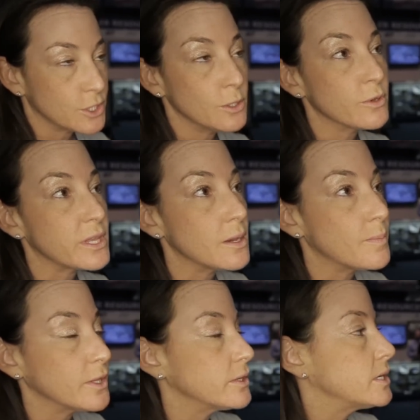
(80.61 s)
consumer the
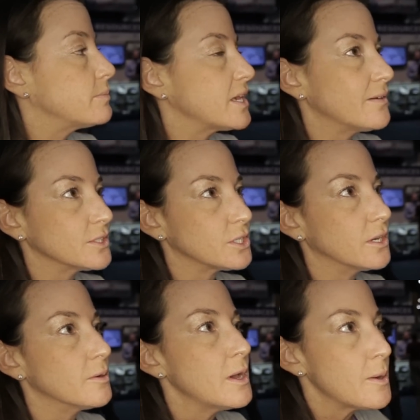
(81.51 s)
ability to be able
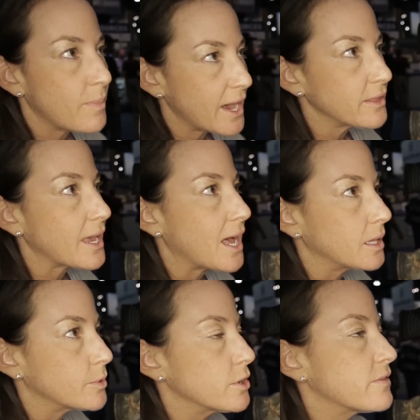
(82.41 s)
to buy the
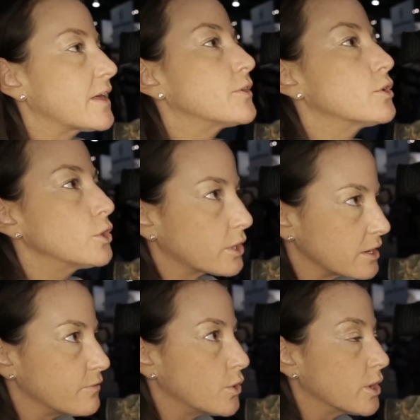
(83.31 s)
caliber that they're
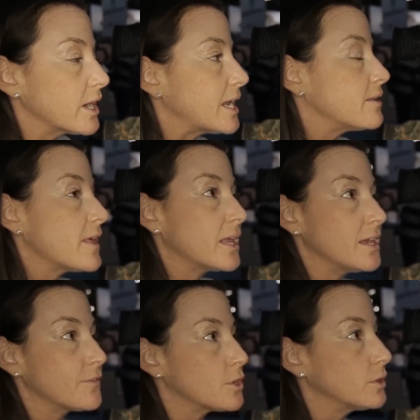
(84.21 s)
looking for. And then
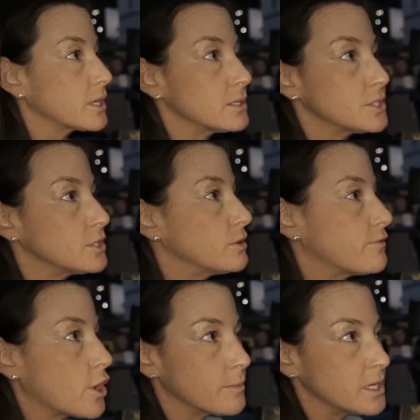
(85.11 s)
if they're looking to do a
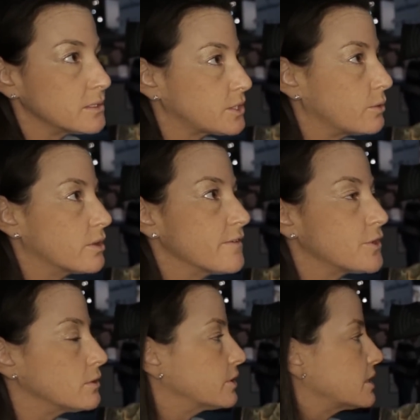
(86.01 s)
varmint or if
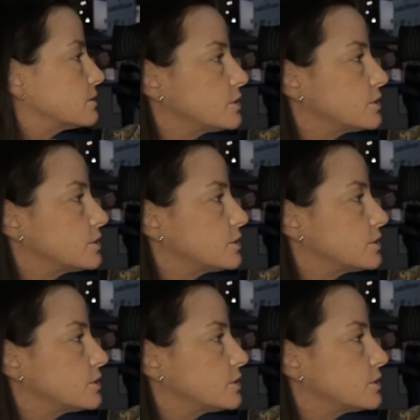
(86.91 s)
they're looking